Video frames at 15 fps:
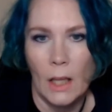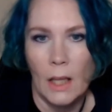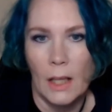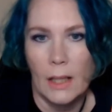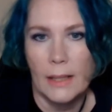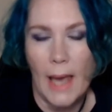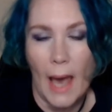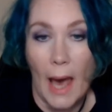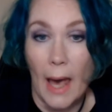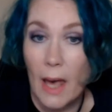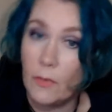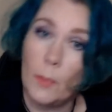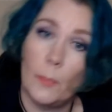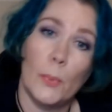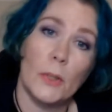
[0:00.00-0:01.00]
Yeah, I have a
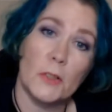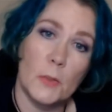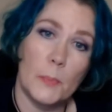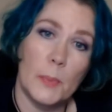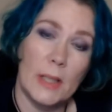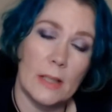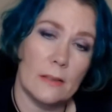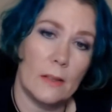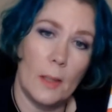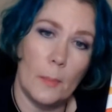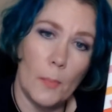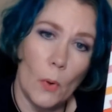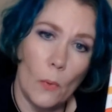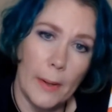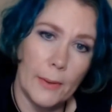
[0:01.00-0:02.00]
Burt's Bees lip
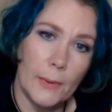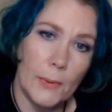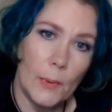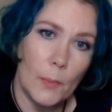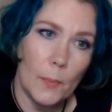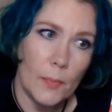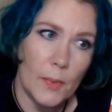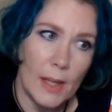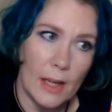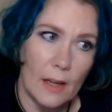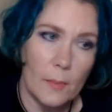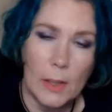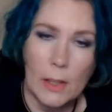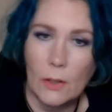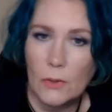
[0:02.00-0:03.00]
oil that I've
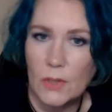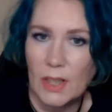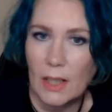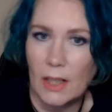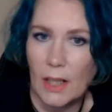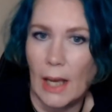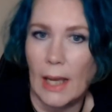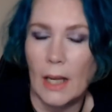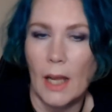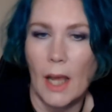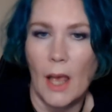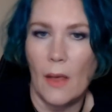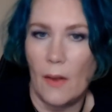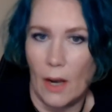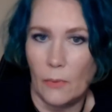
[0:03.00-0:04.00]
been using at night,
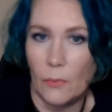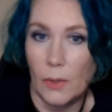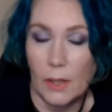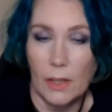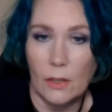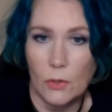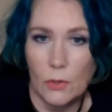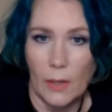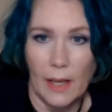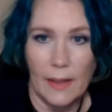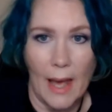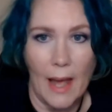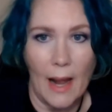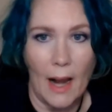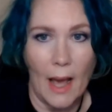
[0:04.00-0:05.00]
and I really enjoy
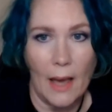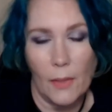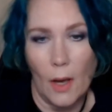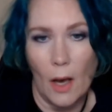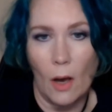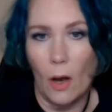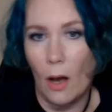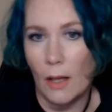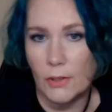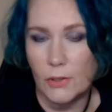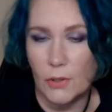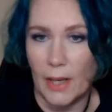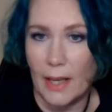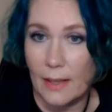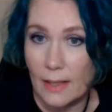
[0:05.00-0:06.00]
that. I thought, oh, I'll
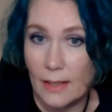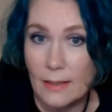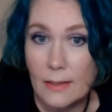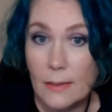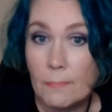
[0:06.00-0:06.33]
try this.